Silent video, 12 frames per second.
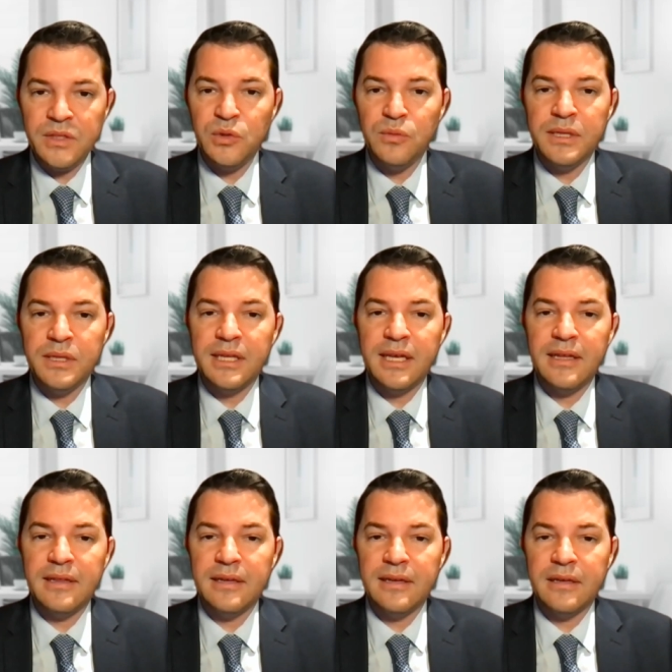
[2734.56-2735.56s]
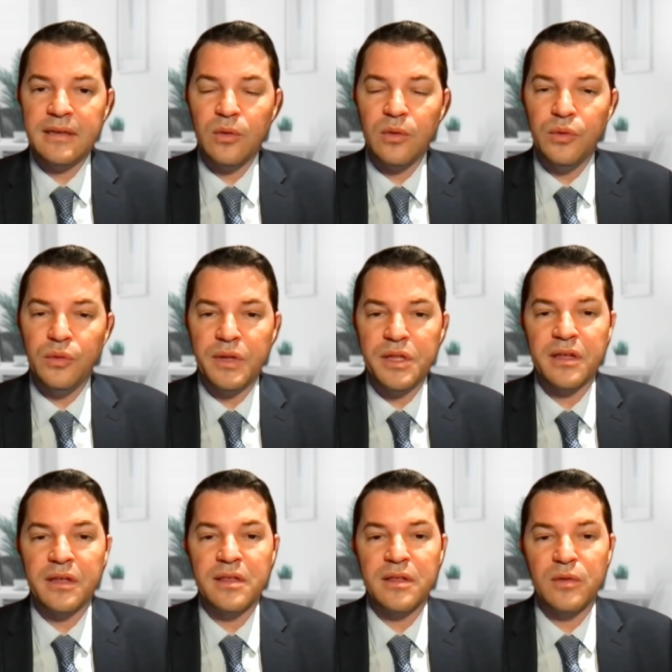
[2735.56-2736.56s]
and to maintain uh, good
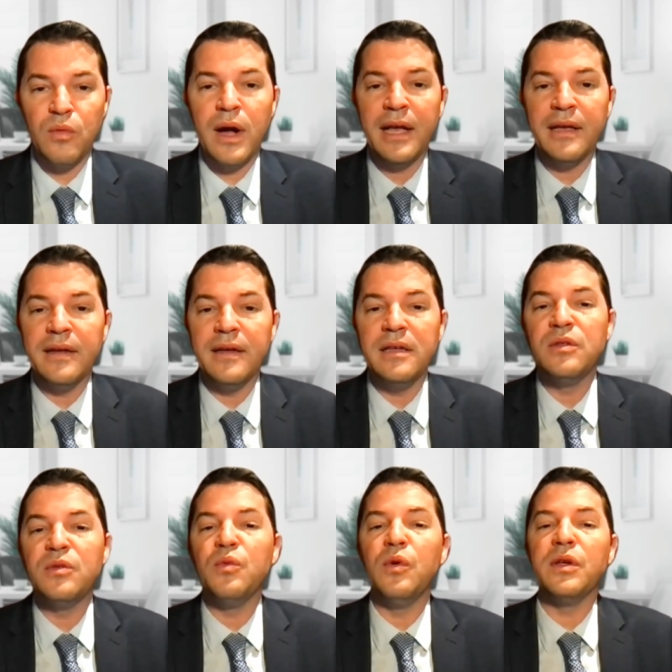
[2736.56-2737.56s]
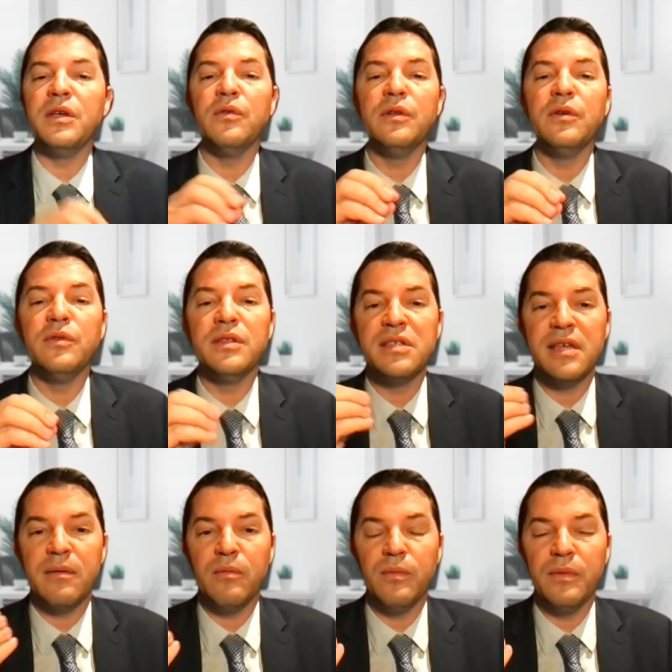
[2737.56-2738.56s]
results. Why it's working on, on the
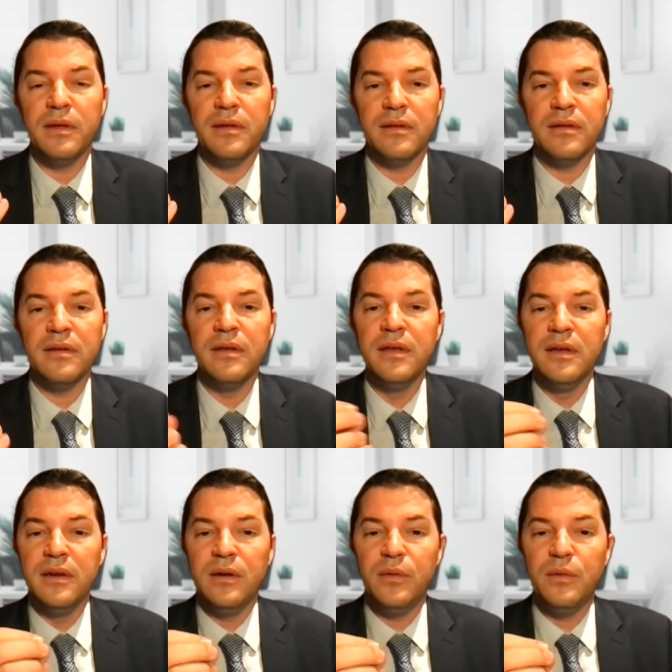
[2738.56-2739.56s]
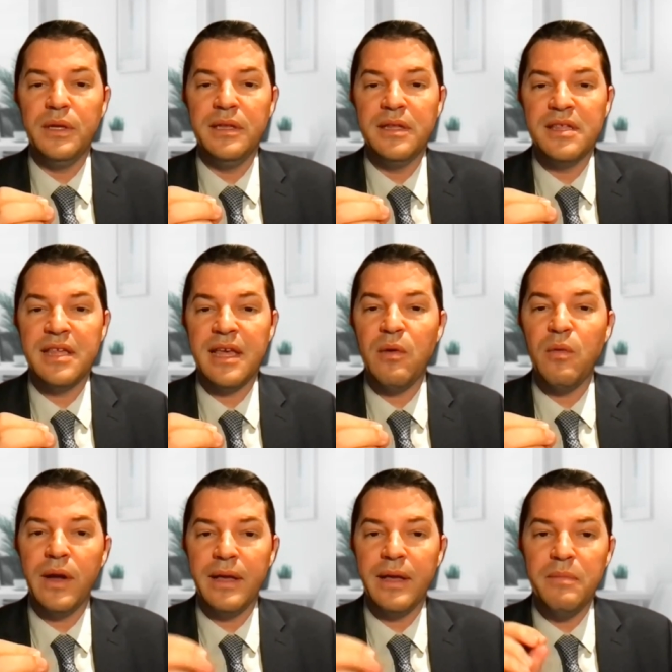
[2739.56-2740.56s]
same uh, in the same
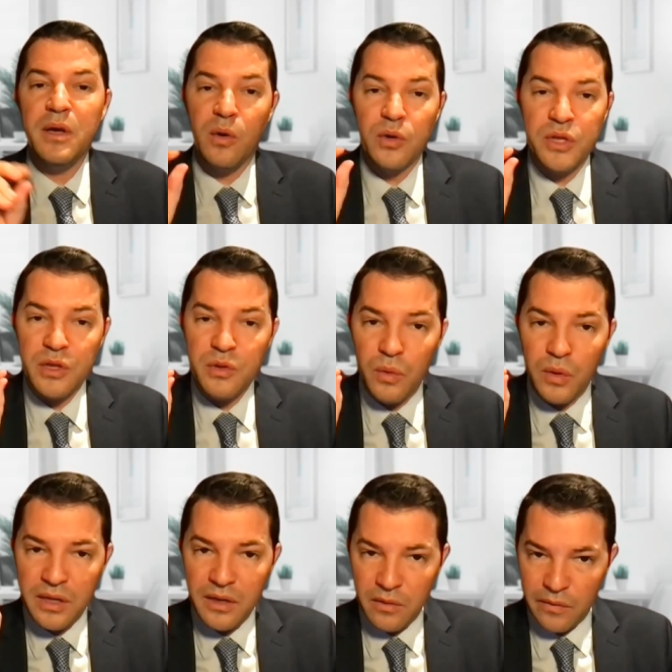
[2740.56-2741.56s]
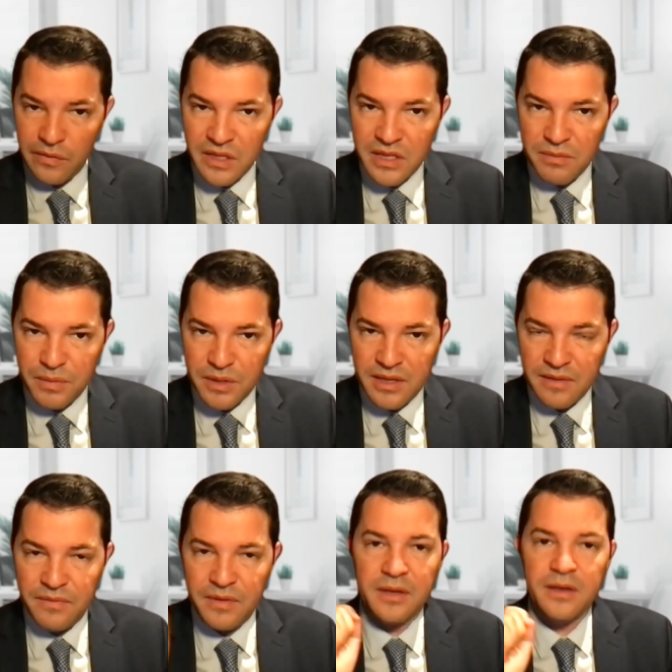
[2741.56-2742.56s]
way? Because it's working on this
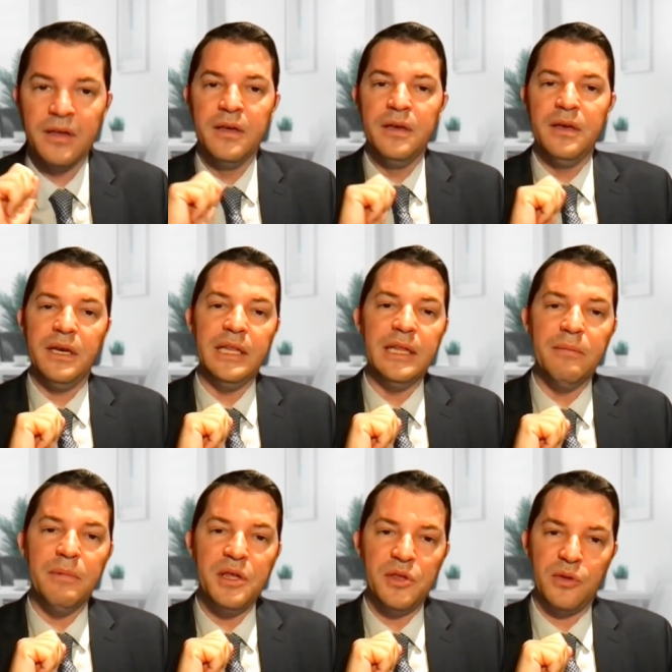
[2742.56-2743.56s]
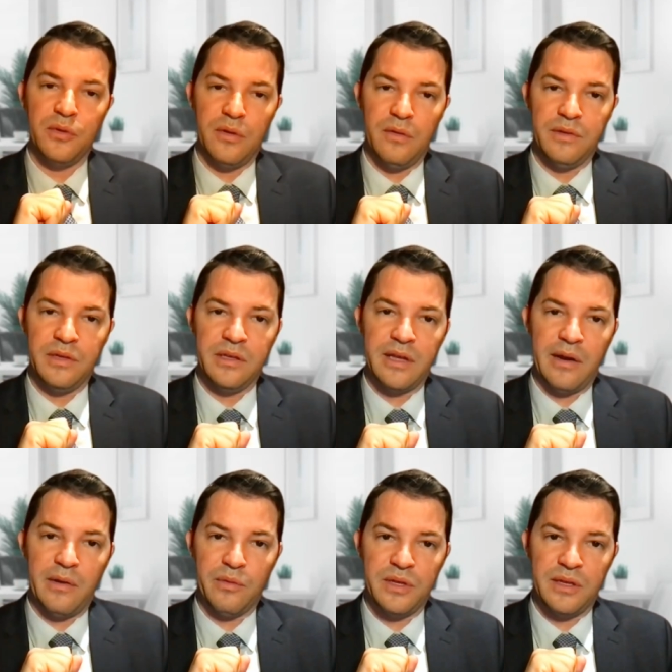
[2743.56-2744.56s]
specific inhibition of the
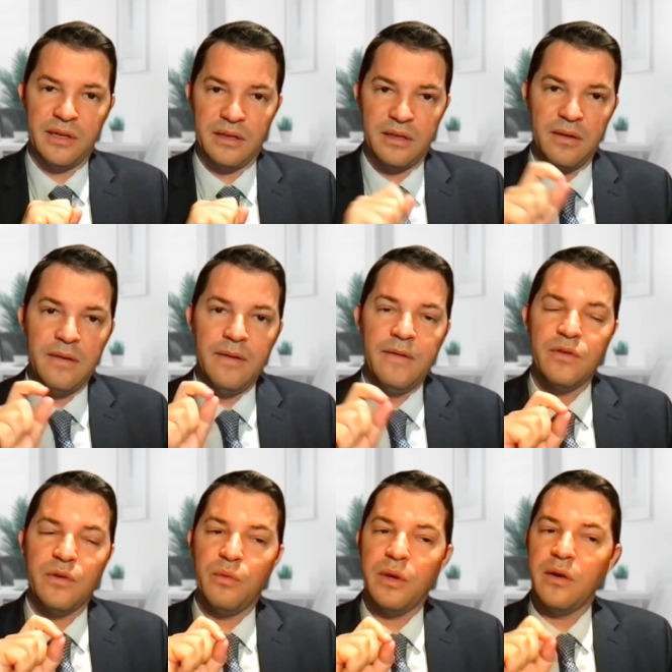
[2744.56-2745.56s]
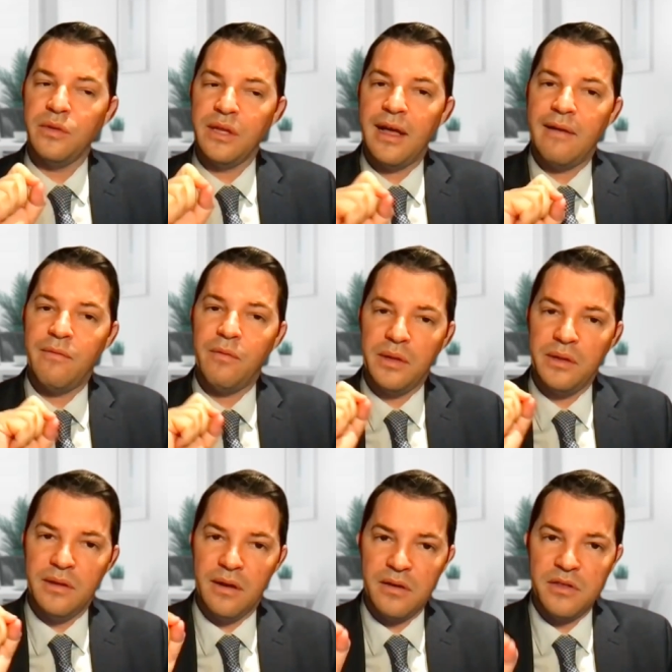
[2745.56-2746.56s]
tyrosinase. So we are going to have
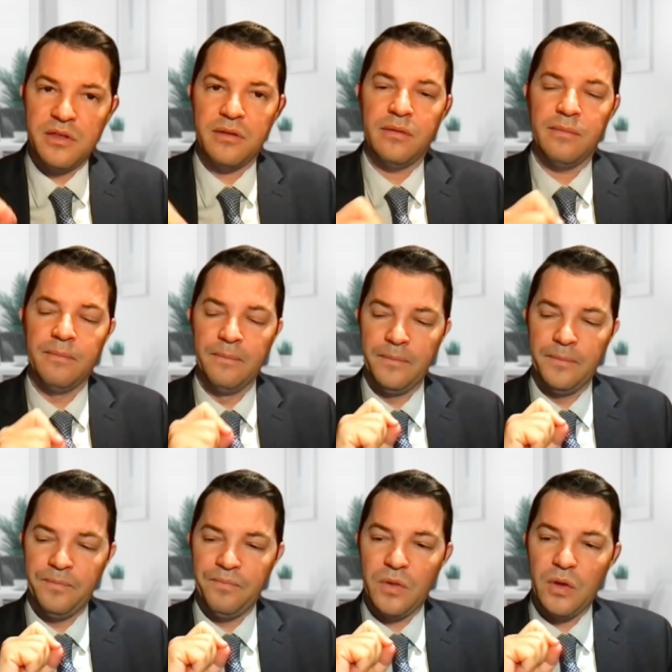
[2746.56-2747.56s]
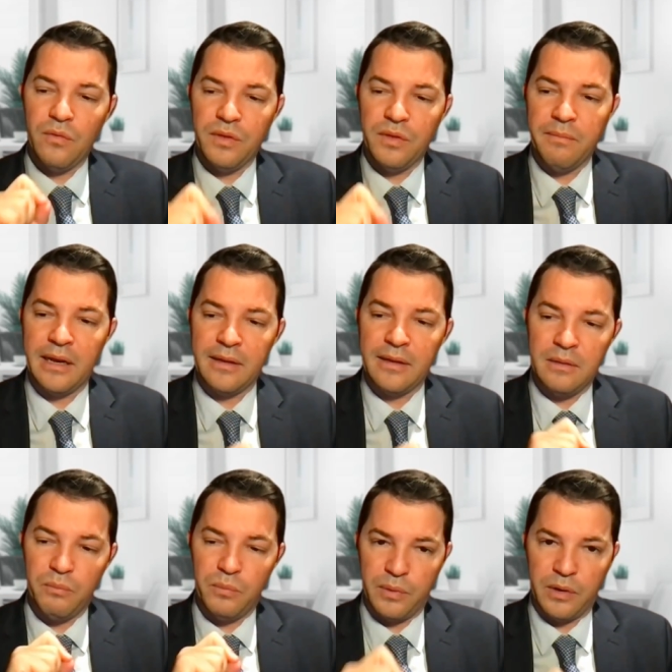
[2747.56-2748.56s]
reduction of the
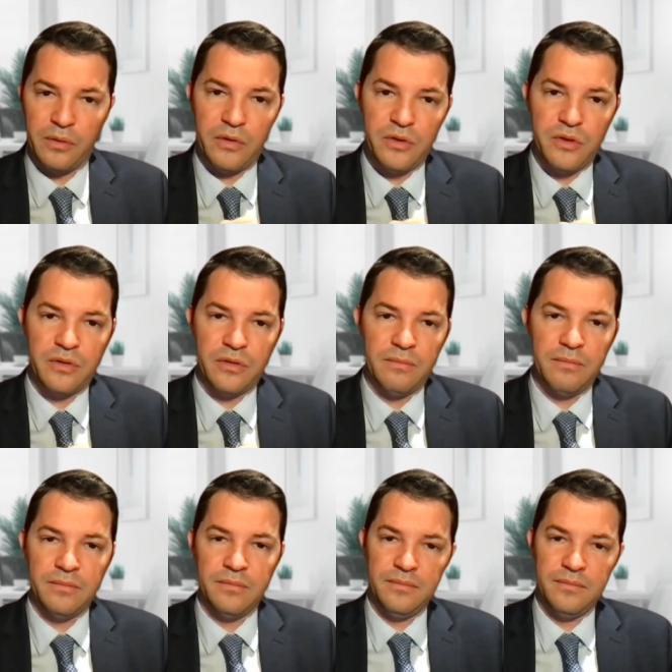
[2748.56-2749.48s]
melanin production.